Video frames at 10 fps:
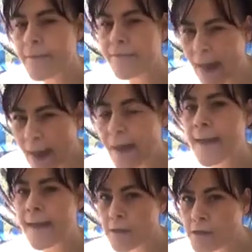
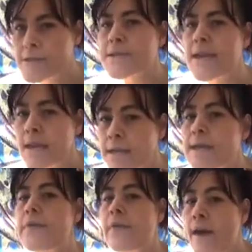I understand,
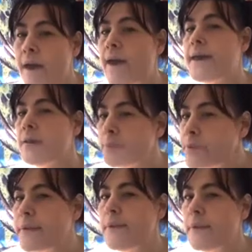and that I
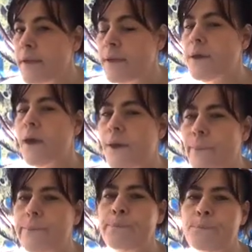completely
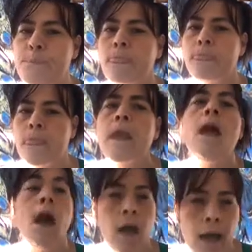
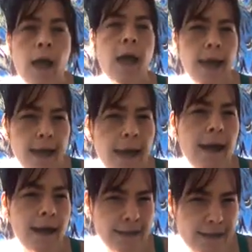I,
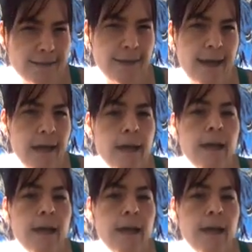I get that.